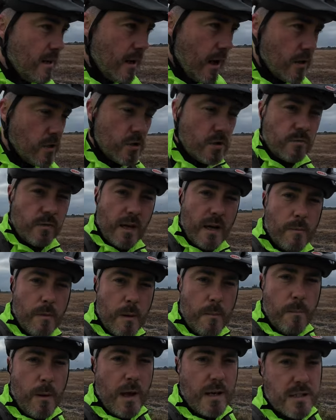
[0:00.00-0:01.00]
I just feel a
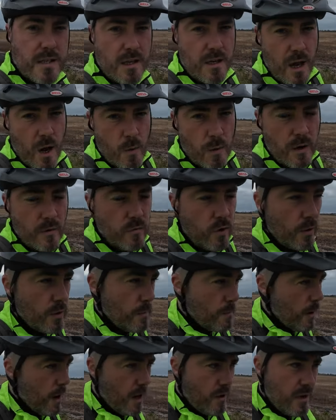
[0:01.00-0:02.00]
bit better knowing I've got the
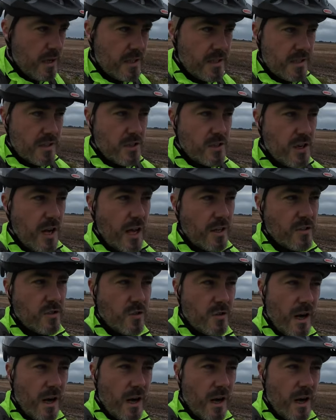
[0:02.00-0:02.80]
batteries in the shed so